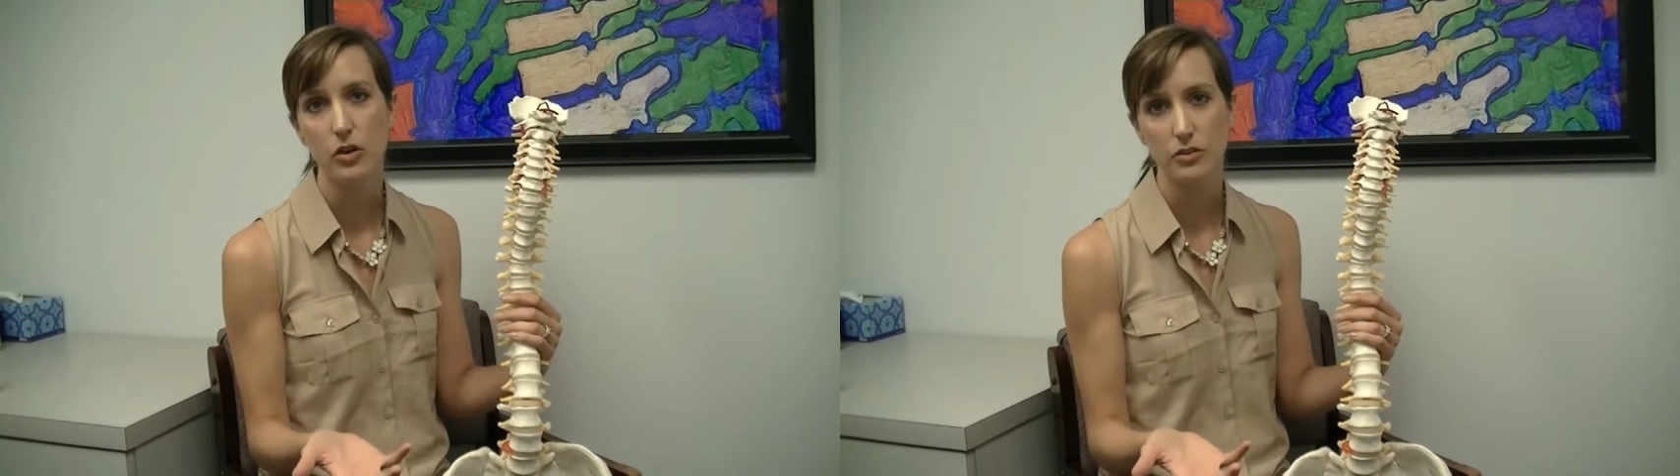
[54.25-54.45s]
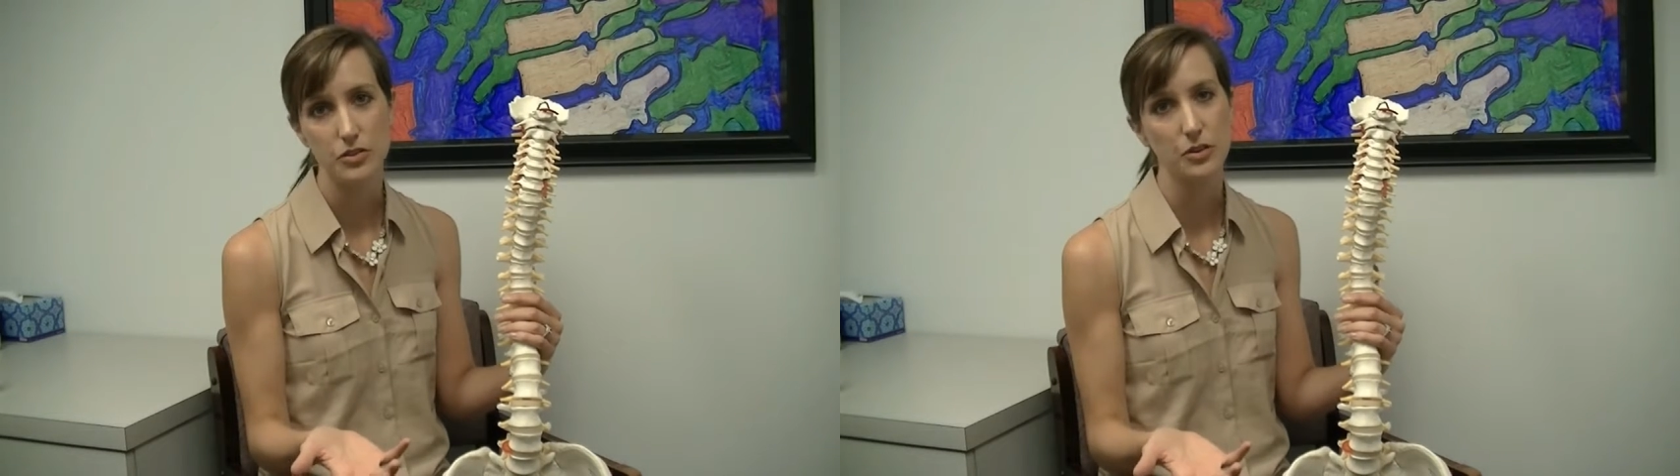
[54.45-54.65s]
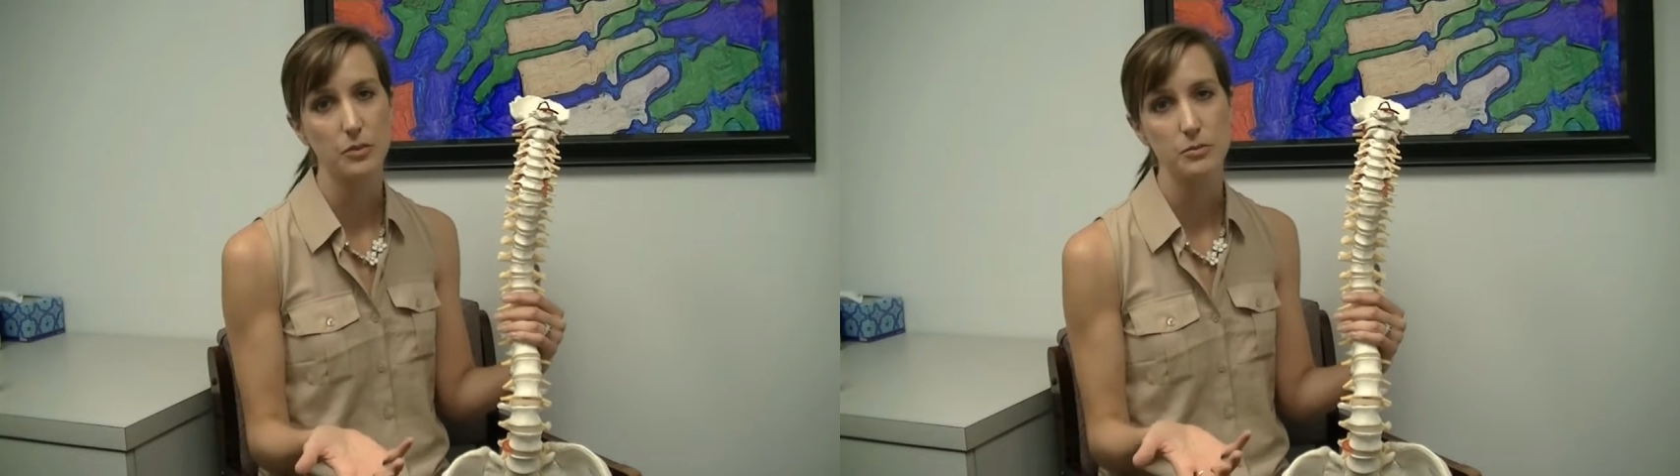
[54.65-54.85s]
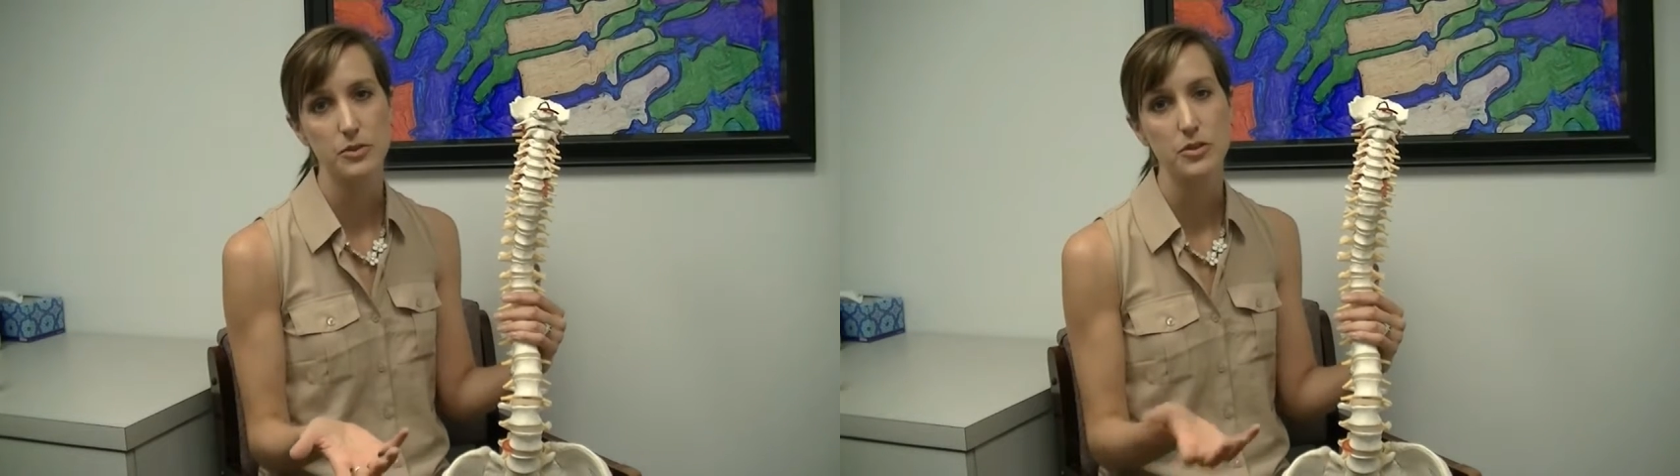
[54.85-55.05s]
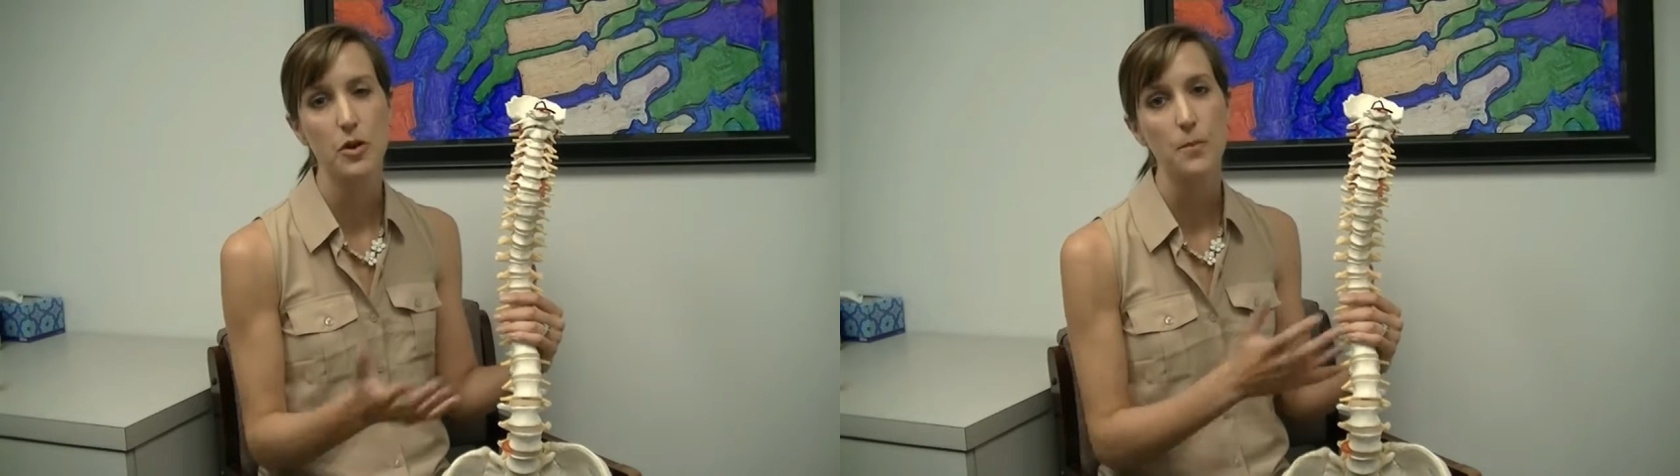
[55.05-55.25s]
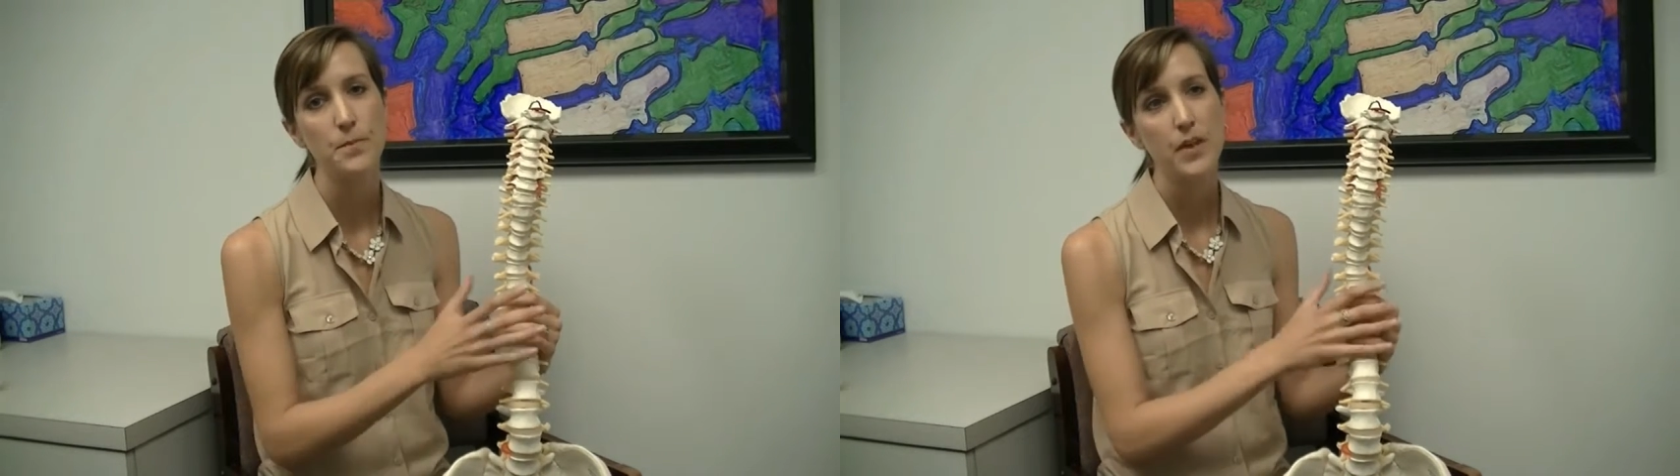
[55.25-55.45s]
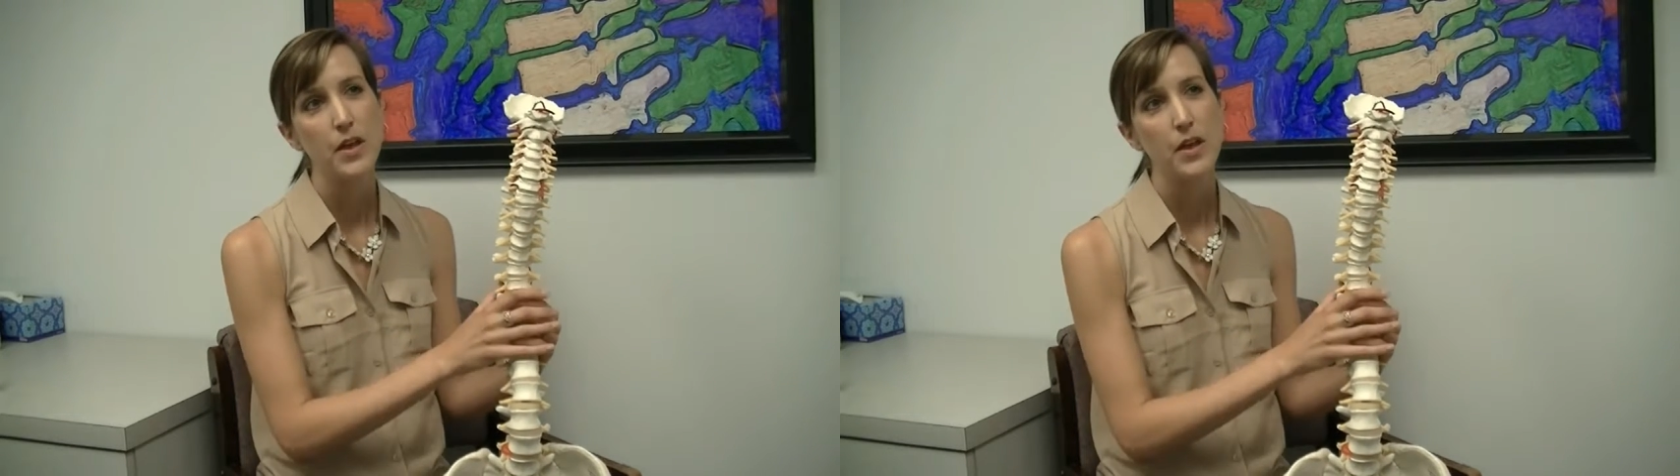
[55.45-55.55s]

long term. So